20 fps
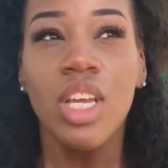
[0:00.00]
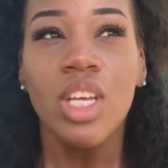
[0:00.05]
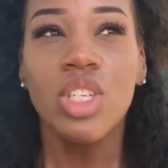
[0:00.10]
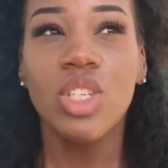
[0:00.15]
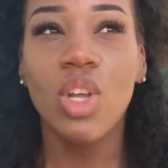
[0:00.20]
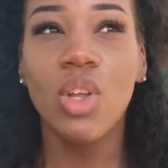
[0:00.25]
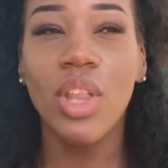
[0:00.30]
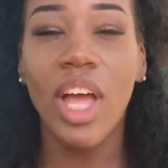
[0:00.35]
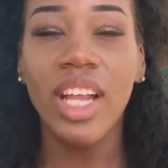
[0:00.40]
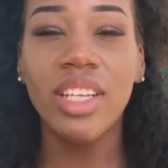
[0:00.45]

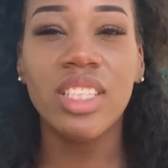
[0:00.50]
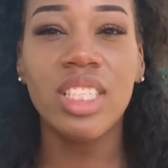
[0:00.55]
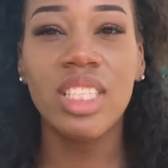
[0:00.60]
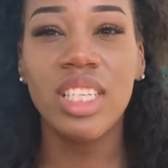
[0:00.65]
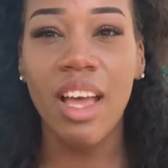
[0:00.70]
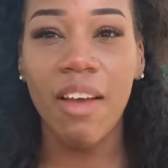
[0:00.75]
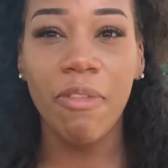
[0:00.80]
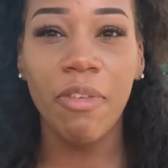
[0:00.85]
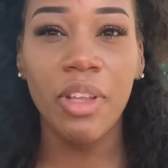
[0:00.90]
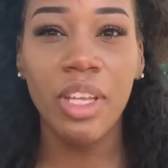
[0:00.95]
So that's
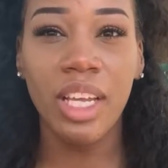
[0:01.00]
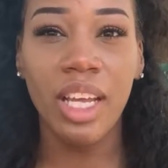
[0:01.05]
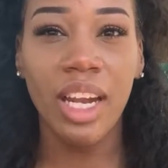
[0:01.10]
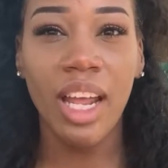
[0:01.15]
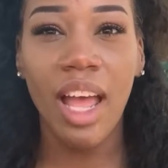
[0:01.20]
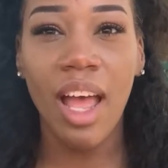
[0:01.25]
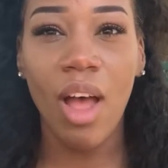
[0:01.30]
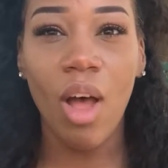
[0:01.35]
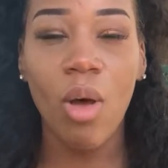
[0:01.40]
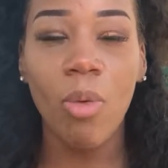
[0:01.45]
definitely
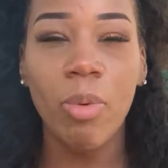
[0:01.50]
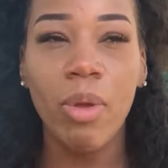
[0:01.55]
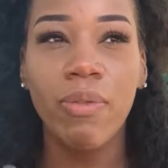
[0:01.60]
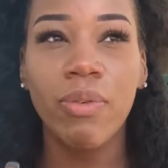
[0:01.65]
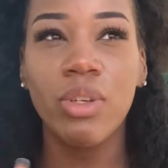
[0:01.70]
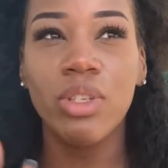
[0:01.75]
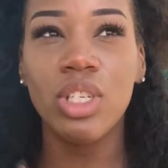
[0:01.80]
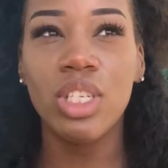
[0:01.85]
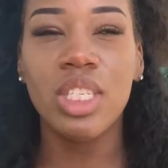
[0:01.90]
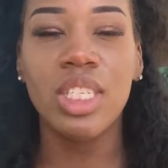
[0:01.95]
gonna help if
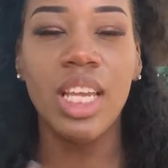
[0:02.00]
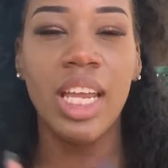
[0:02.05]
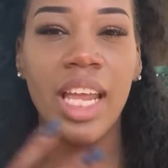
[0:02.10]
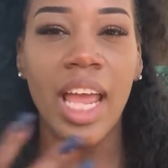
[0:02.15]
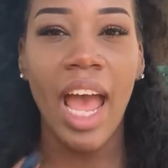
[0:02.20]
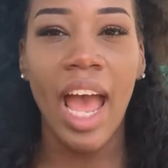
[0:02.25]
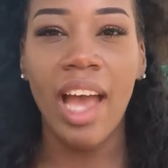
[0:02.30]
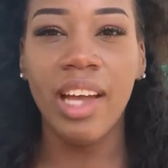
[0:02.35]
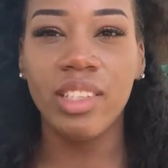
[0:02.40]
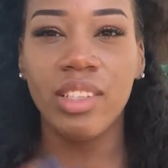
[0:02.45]
you just stay
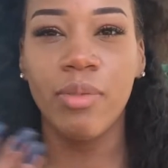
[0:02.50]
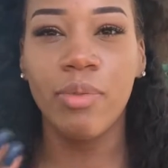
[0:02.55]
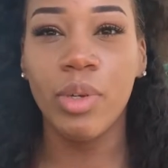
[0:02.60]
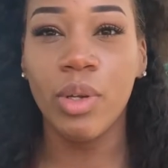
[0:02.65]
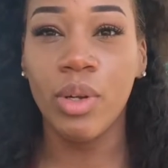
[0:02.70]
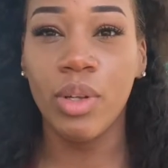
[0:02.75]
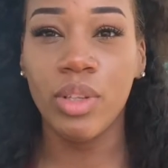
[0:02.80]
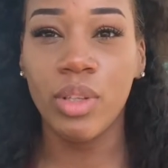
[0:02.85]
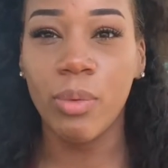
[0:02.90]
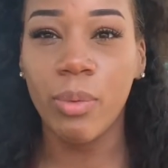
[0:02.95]
active
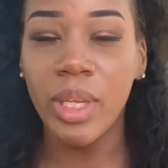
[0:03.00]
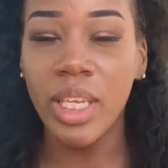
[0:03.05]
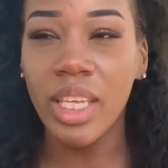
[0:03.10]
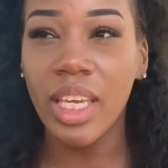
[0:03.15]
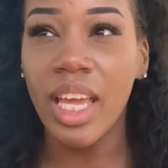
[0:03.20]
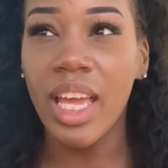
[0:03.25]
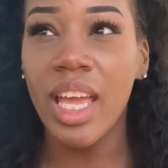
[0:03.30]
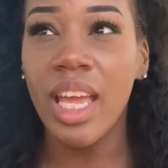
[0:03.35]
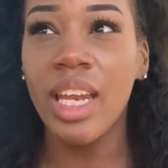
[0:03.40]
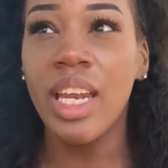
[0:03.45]
during the
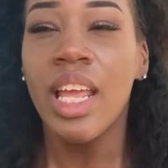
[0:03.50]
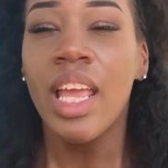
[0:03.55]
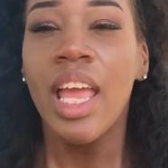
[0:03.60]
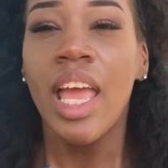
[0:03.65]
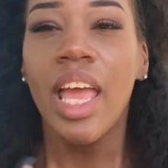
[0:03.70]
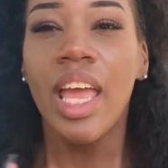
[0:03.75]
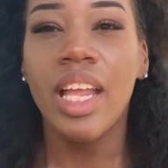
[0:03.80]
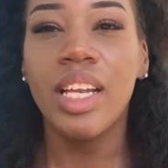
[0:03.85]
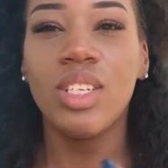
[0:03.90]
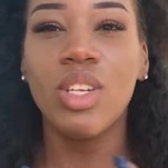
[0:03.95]
weekend
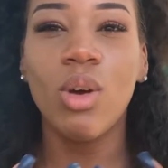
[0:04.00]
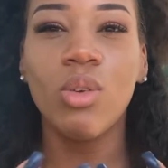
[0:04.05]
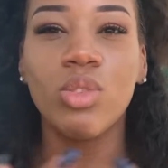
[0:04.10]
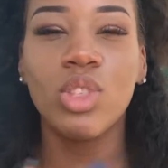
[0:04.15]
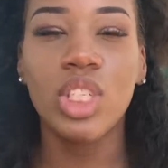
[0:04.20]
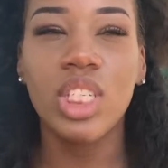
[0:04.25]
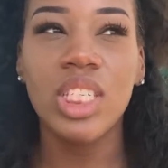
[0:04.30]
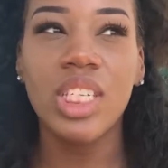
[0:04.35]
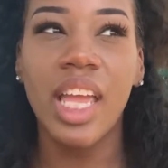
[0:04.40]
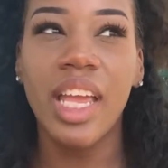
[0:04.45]
and don't
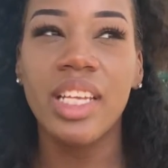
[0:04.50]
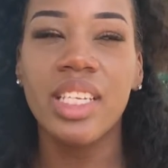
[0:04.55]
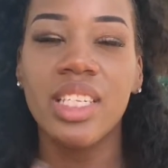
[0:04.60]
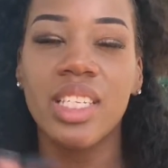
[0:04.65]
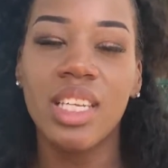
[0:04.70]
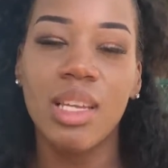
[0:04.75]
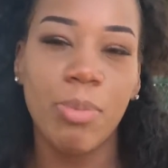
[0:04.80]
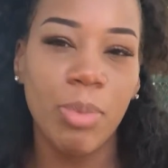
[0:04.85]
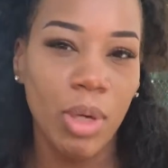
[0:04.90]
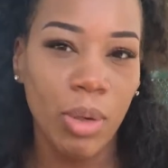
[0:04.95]
just like
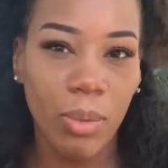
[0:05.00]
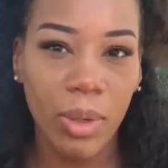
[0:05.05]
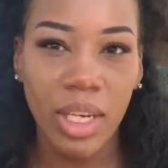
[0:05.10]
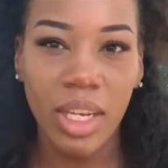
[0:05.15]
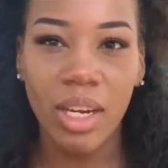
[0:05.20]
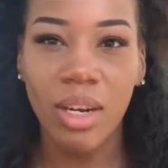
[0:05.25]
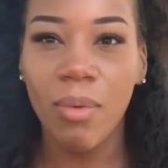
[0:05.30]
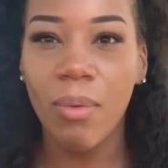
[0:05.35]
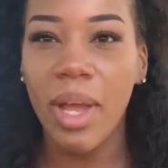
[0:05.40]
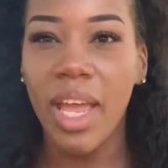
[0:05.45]
sleep your
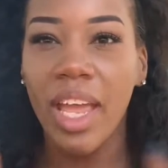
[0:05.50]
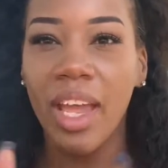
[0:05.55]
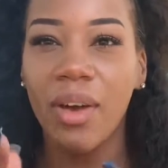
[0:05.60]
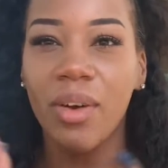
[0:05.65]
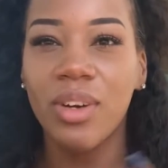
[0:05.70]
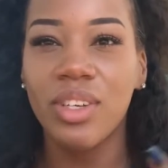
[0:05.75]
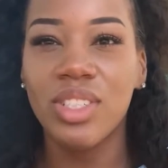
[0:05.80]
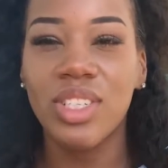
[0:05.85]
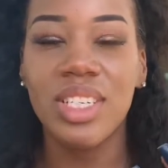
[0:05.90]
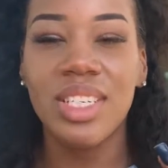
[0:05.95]
weekend away
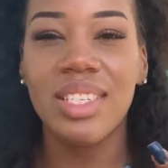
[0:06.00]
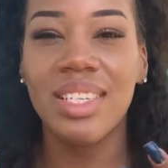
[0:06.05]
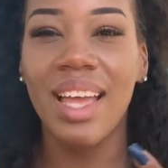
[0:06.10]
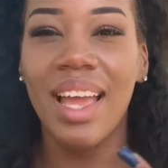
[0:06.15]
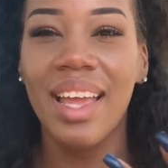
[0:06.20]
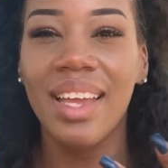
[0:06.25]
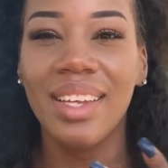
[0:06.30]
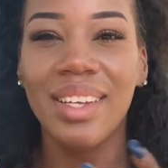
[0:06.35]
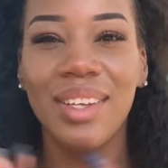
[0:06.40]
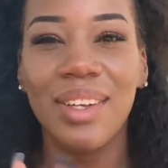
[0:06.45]
or just
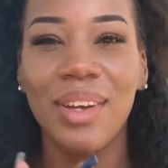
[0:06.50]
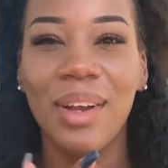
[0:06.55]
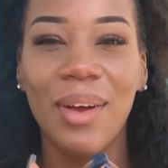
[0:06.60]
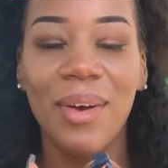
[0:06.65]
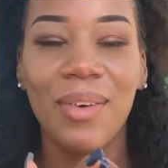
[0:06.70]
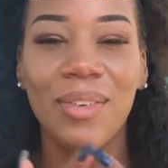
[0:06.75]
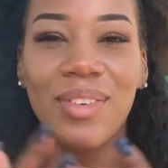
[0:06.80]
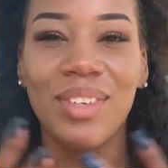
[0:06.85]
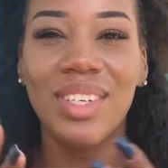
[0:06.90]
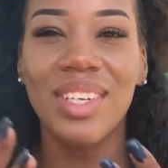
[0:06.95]
like, you
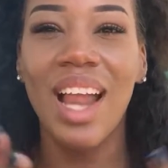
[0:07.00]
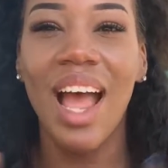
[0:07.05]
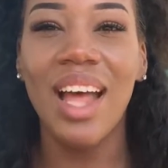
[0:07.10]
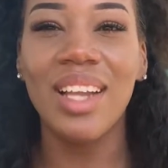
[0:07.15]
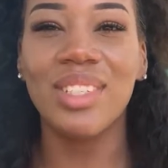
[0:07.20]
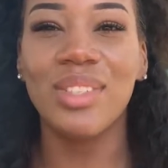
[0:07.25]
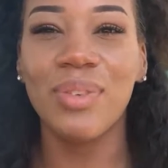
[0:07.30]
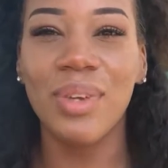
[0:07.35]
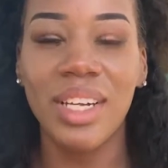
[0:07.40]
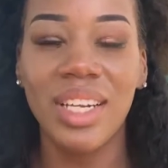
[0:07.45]
know,
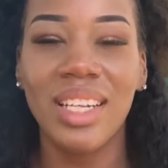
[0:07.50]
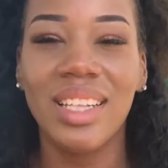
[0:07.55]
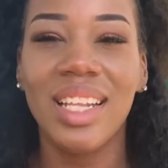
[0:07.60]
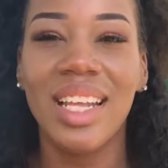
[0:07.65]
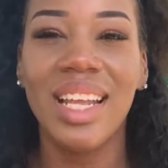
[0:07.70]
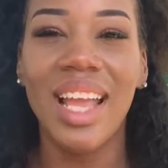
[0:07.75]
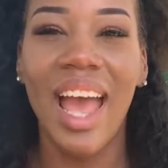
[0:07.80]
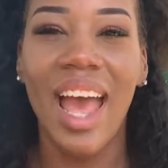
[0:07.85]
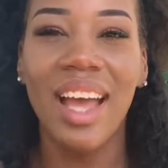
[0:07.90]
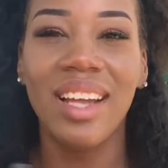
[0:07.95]
not do
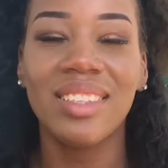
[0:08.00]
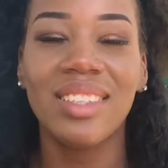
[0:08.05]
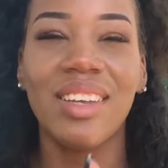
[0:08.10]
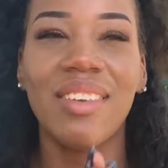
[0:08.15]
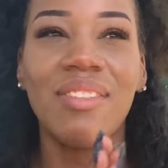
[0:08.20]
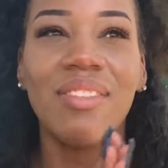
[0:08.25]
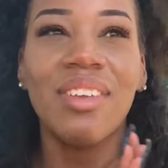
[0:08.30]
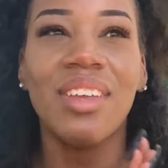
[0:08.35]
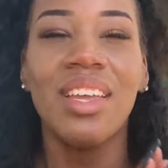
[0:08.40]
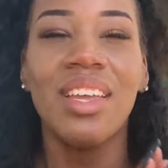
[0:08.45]
anything active.